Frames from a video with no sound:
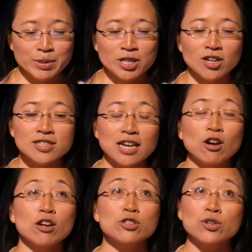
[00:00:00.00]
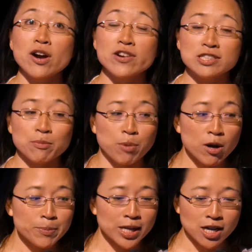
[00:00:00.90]
Because, contrary to
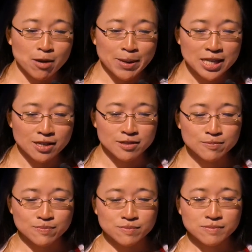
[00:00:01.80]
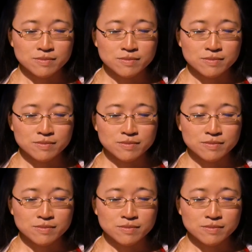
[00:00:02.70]
popular opinion,